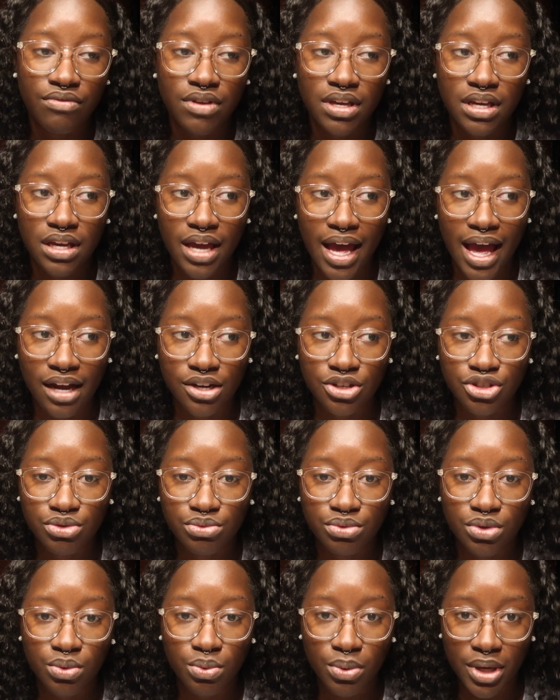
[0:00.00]
the
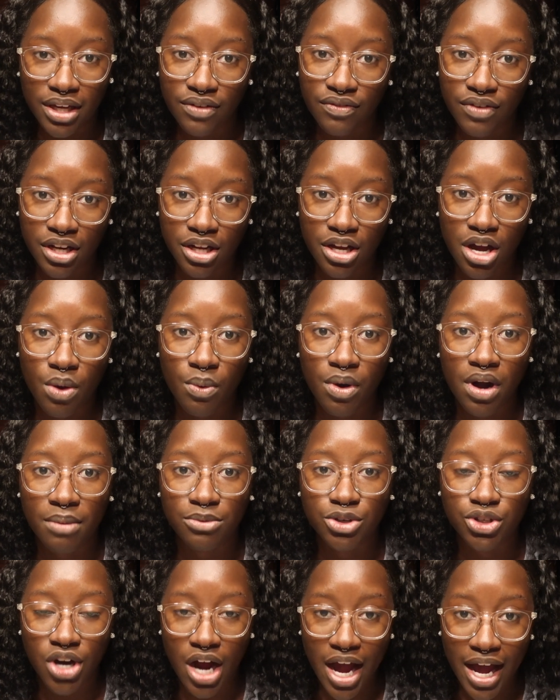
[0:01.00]
actual wig video where
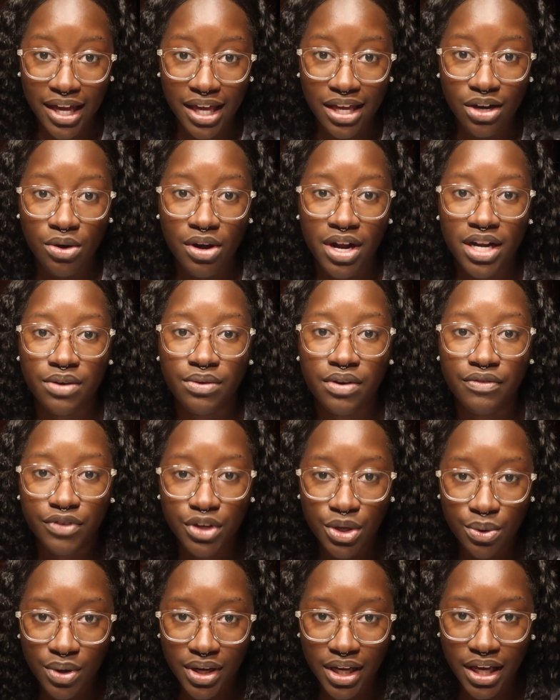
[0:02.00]
I'm trying it on and
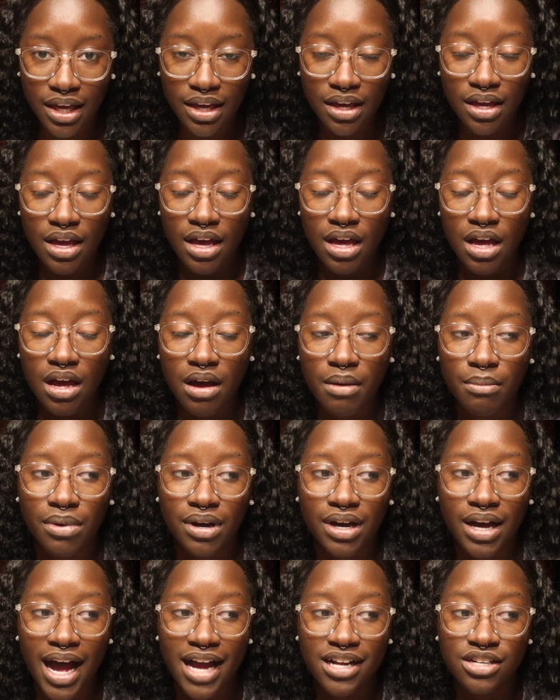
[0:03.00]
reviewing it.
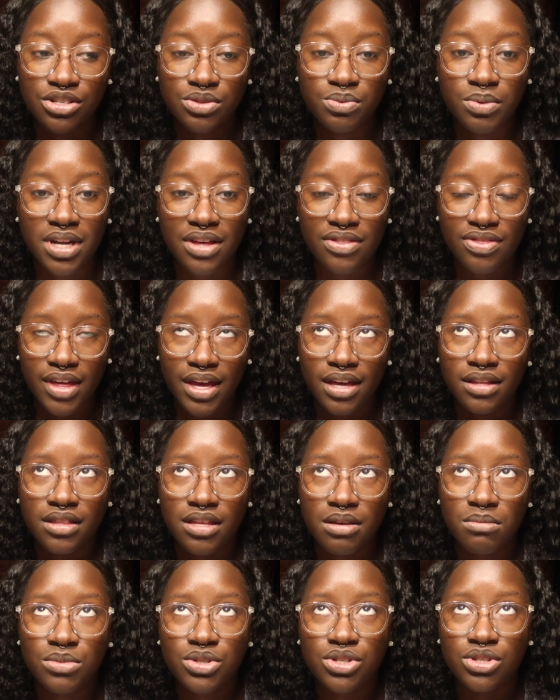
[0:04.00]
But I just want to thank
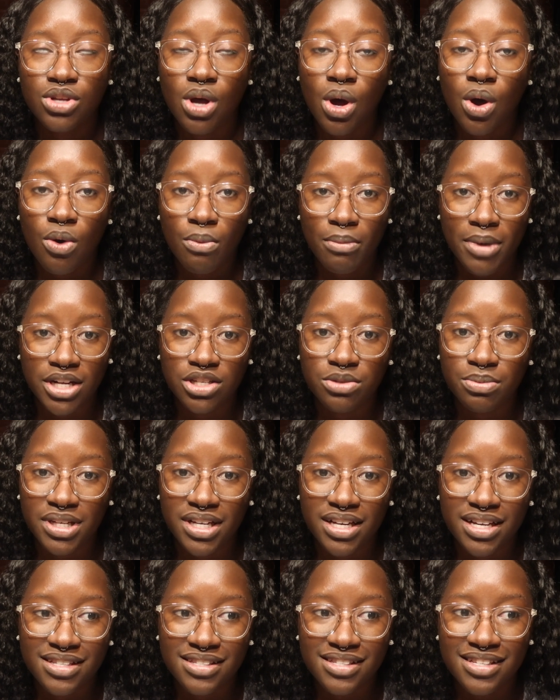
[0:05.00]
them so much
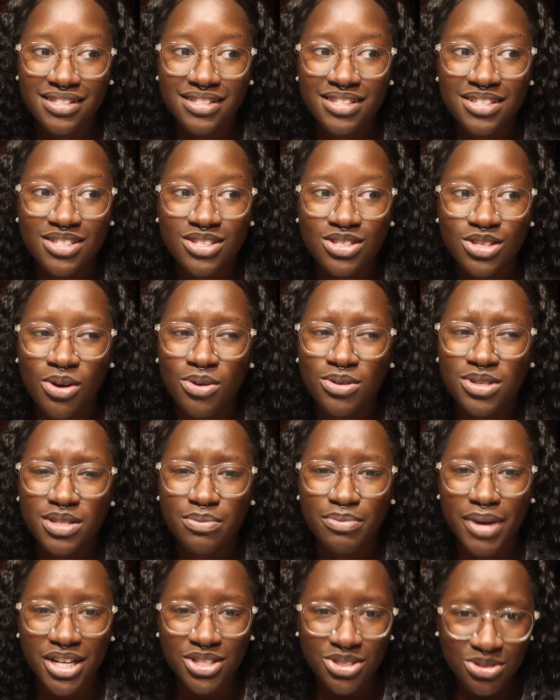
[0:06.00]
because this is so
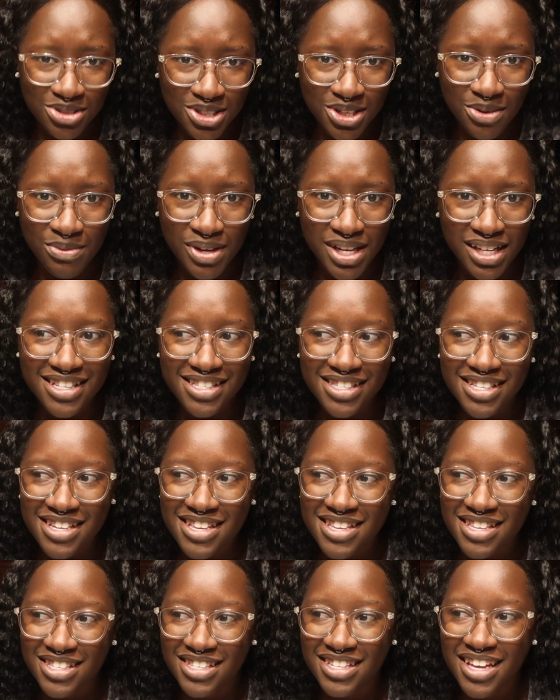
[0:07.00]
special to me. This
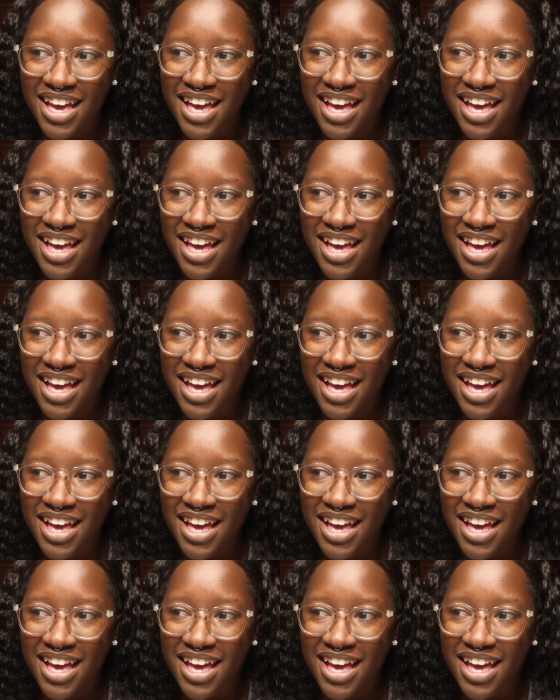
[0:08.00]
is